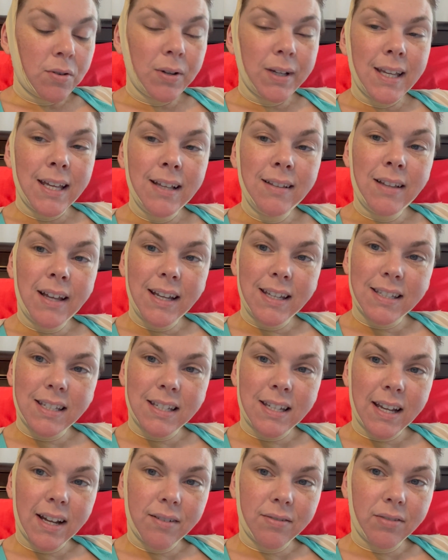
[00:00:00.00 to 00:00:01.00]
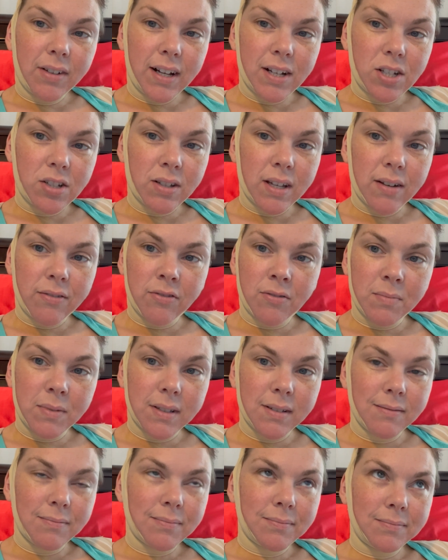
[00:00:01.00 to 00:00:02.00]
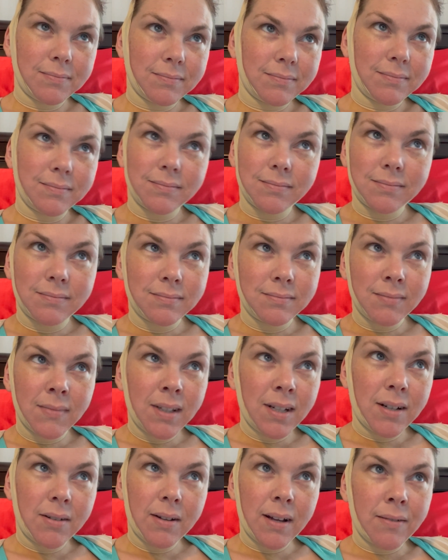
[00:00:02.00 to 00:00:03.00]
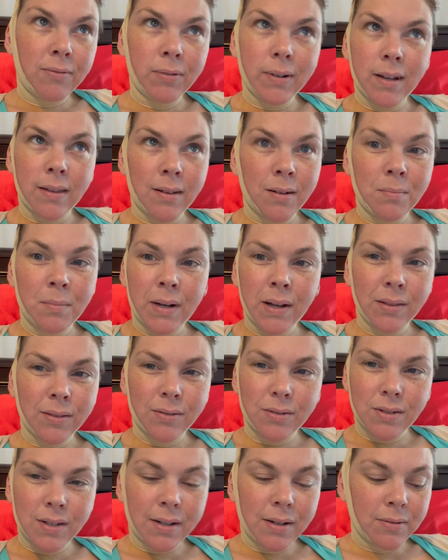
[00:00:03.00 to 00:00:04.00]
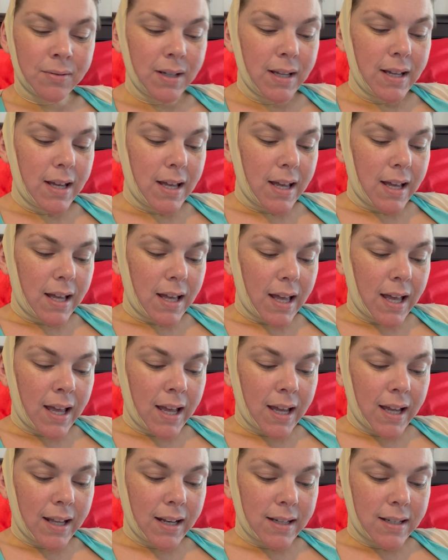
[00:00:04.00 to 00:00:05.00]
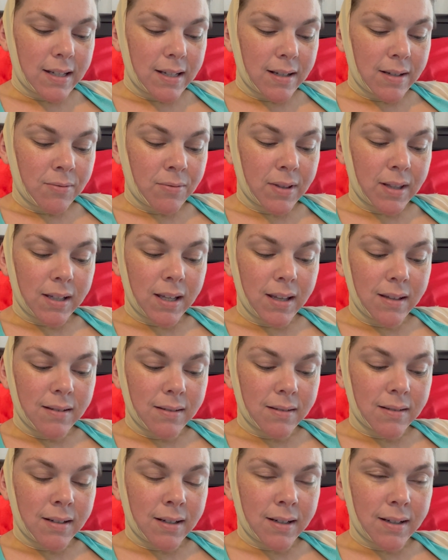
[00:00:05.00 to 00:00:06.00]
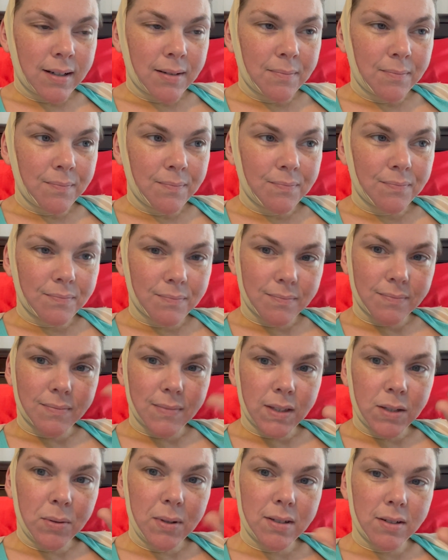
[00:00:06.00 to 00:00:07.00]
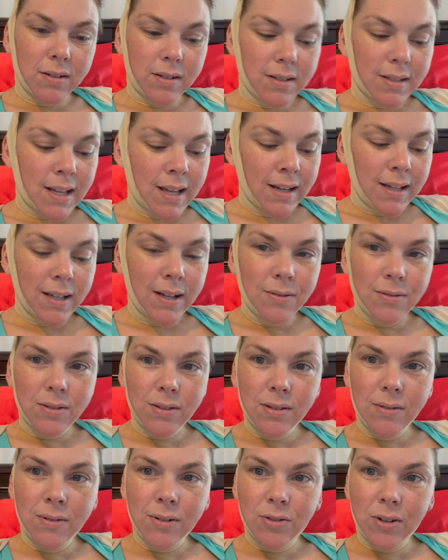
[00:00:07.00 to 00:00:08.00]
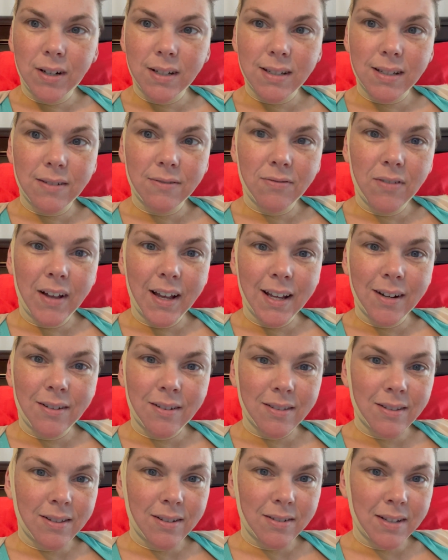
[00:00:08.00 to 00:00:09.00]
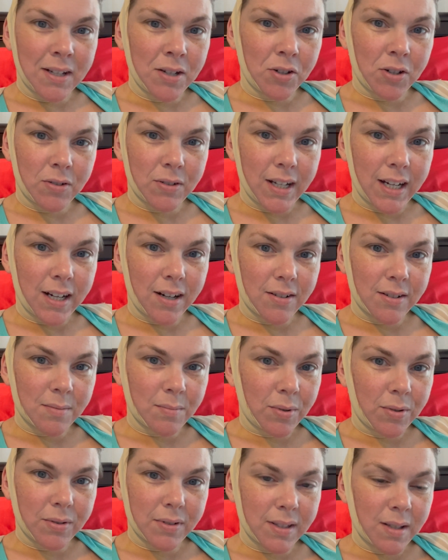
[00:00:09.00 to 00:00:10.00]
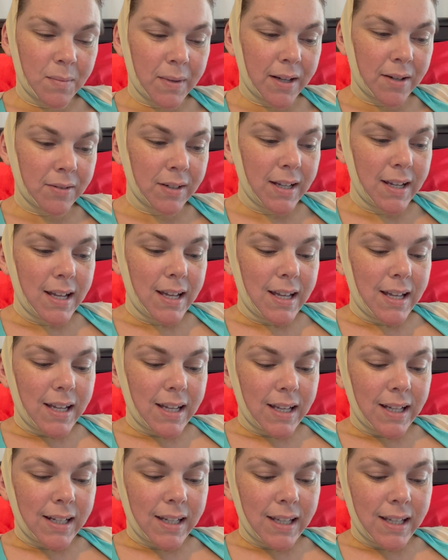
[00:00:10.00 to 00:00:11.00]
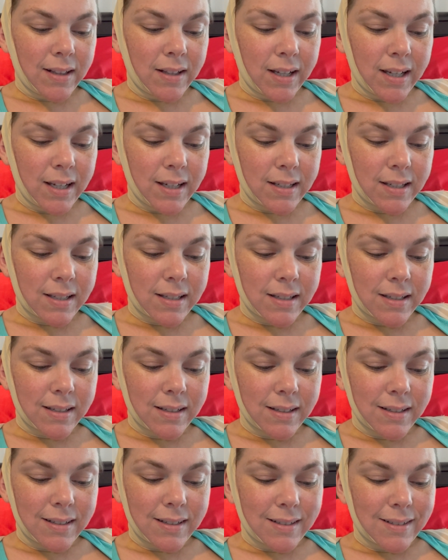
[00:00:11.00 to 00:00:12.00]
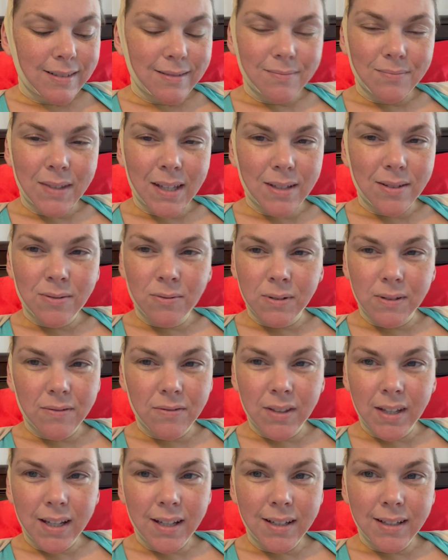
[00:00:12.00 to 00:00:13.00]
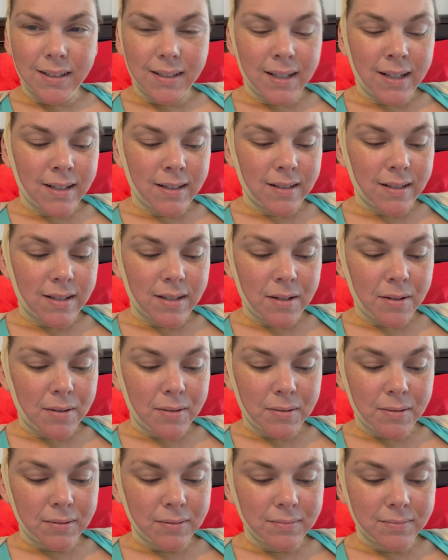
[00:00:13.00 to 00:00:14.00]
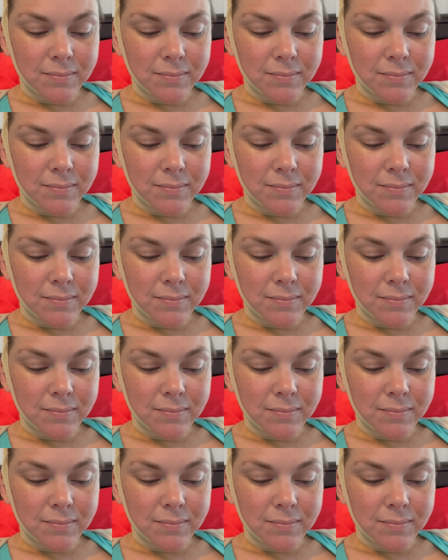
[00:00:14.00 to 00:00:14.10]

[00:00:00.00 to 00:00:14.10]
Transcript: he likes to take a flashlight from, you know, every other month or so, and with a, um, tweezers, and he goes through and tries to find all the little ingrown hairs and pulls them out, and he likes that sort of thing. And so